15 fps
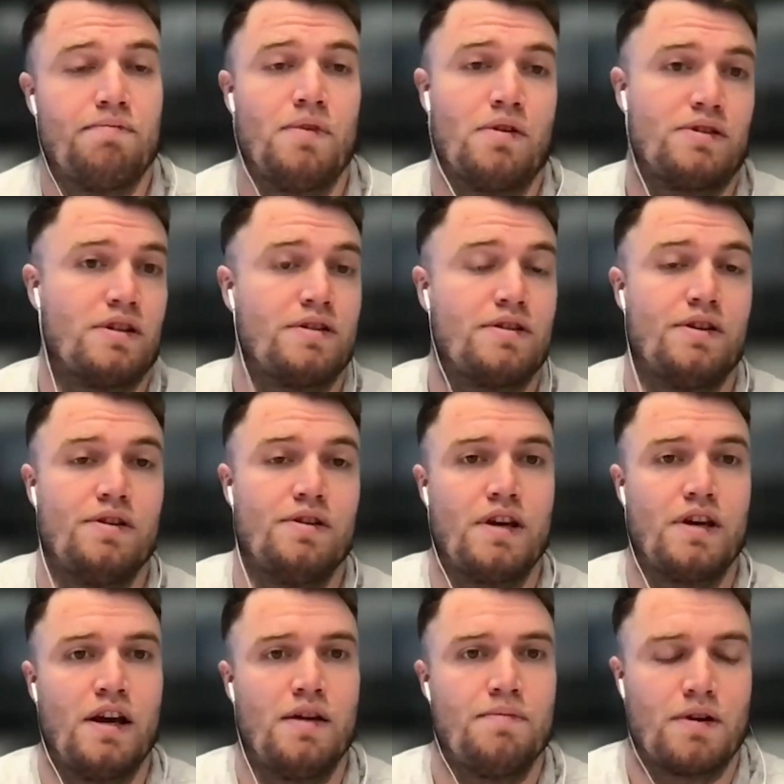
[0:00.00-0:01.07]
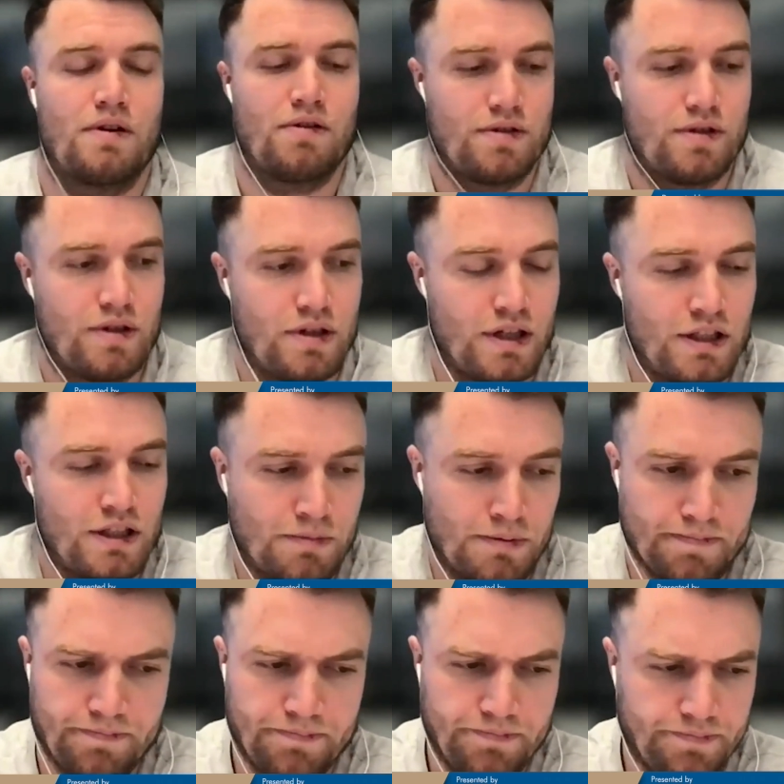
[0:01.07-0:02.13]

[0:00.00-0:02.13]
not just the UK, but across the globe.